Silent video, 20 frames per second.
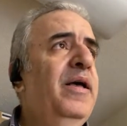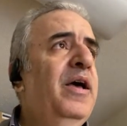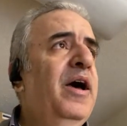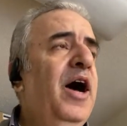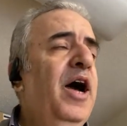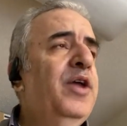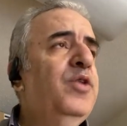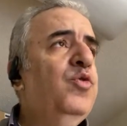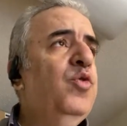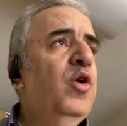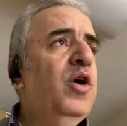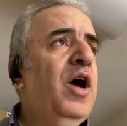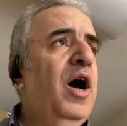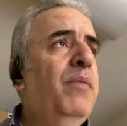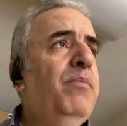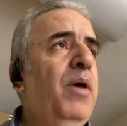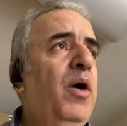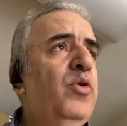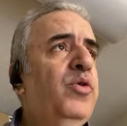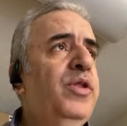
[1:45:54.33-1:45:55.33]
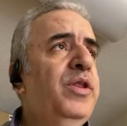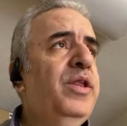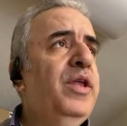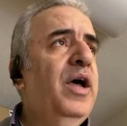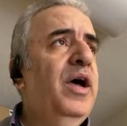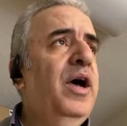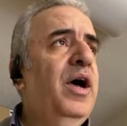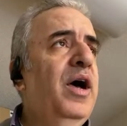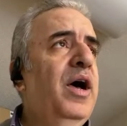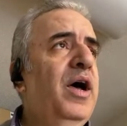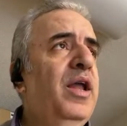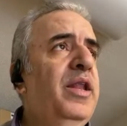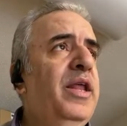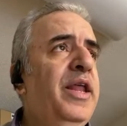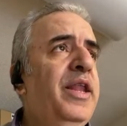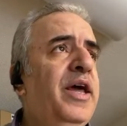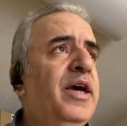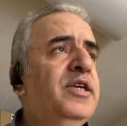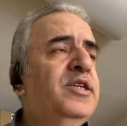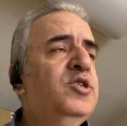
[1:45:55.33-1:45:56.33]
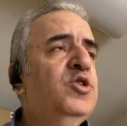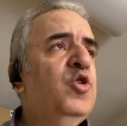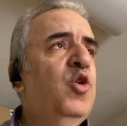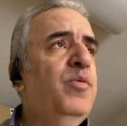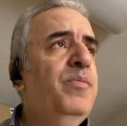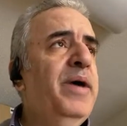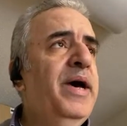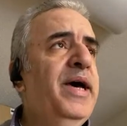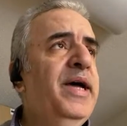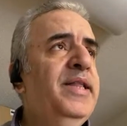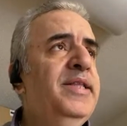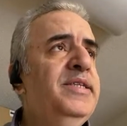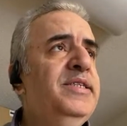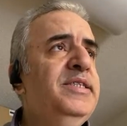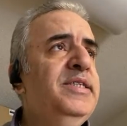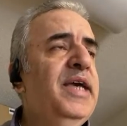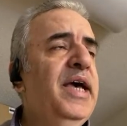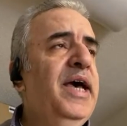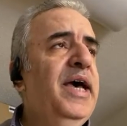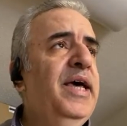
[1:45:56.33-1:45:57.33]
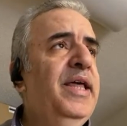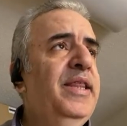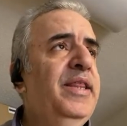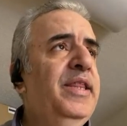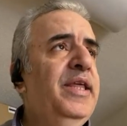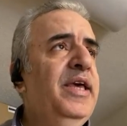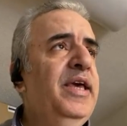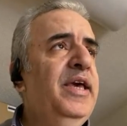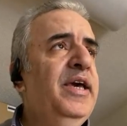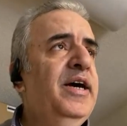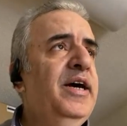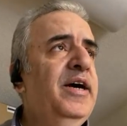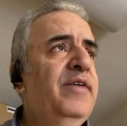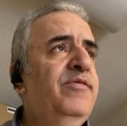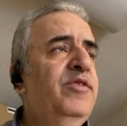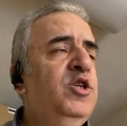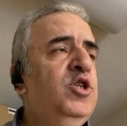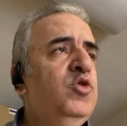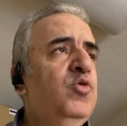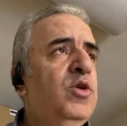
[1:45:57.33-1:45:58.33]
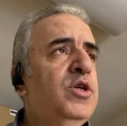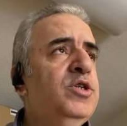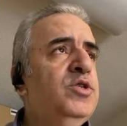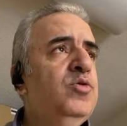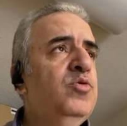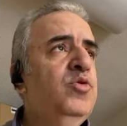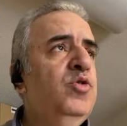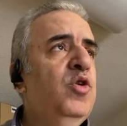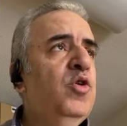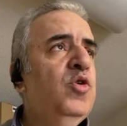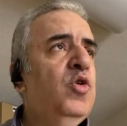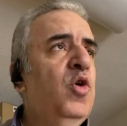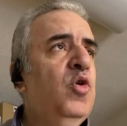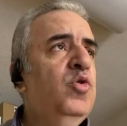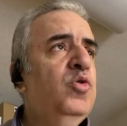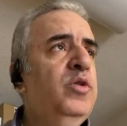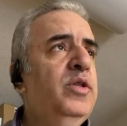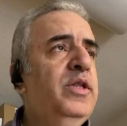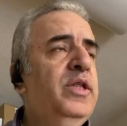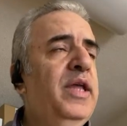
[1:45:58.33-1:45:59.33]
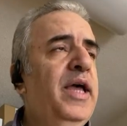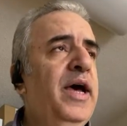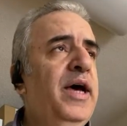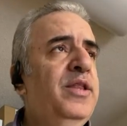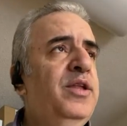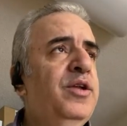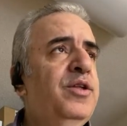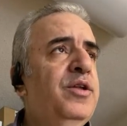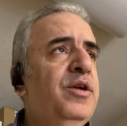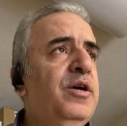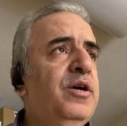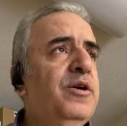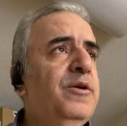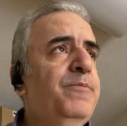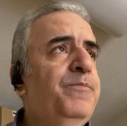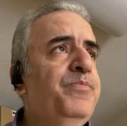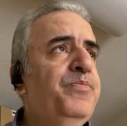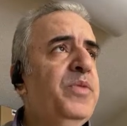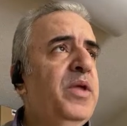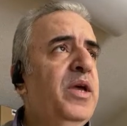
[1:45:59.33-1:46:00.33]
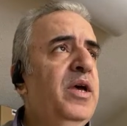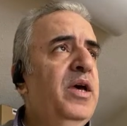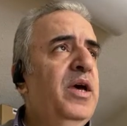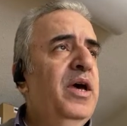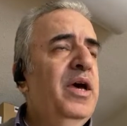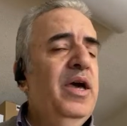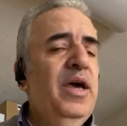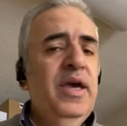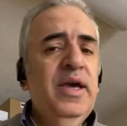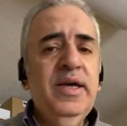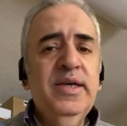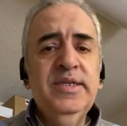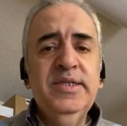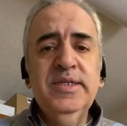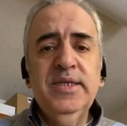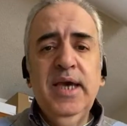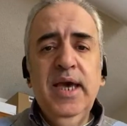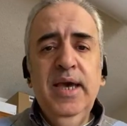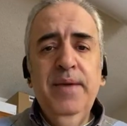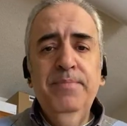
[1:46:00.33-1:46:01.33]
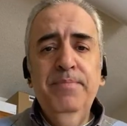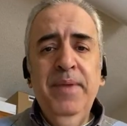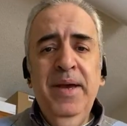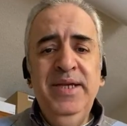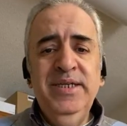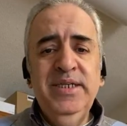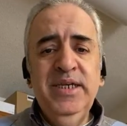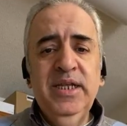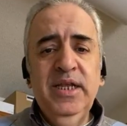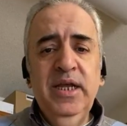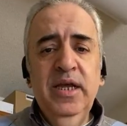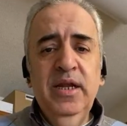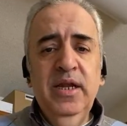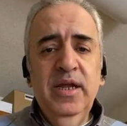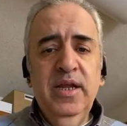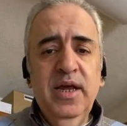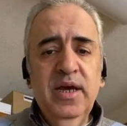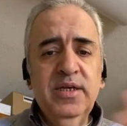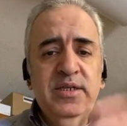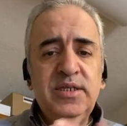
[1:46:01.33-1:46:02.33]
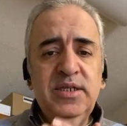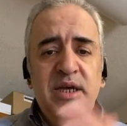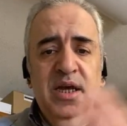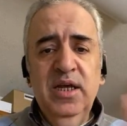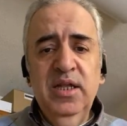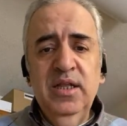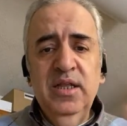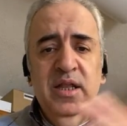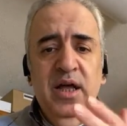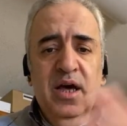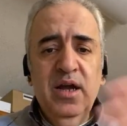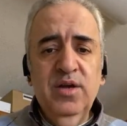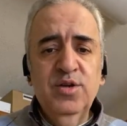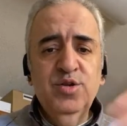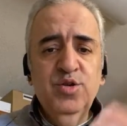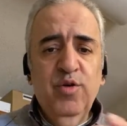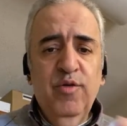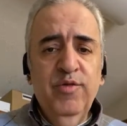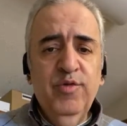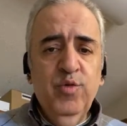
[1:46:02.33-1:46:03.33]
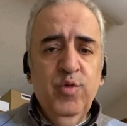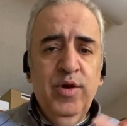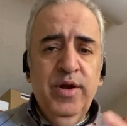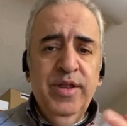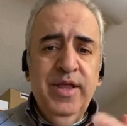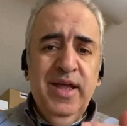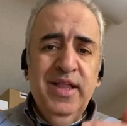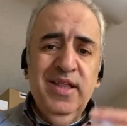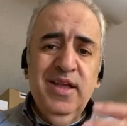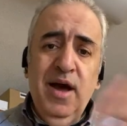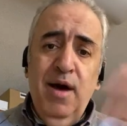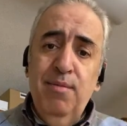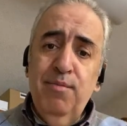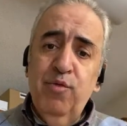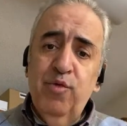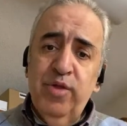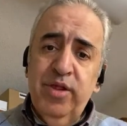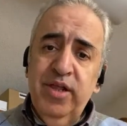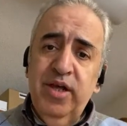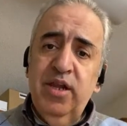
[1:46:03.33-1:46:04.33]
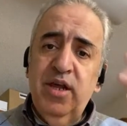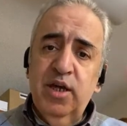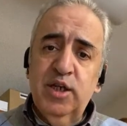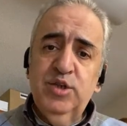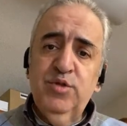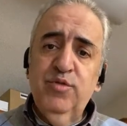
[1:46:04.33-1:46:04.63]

I talk about Linux commands and the Visual Studio Code editor, Inkscape, basically Linux and a lot of software that come with Linux